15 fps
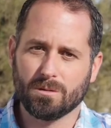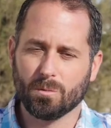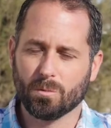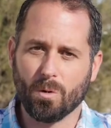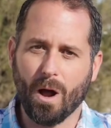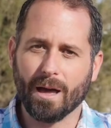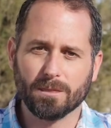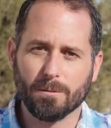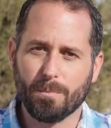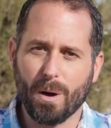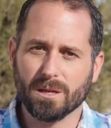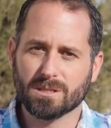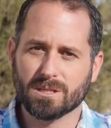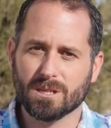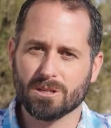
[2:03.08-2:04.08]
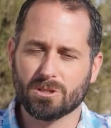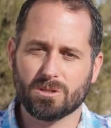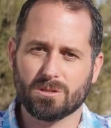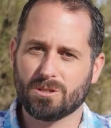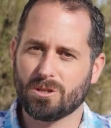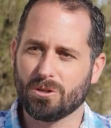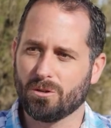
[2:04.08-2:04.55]
ride the buses,
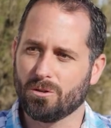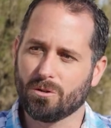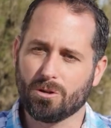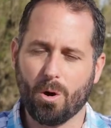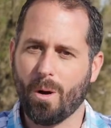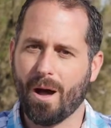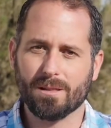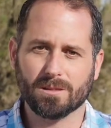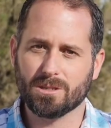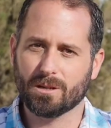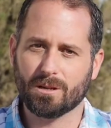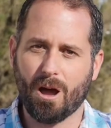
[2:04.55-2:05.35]
to go out to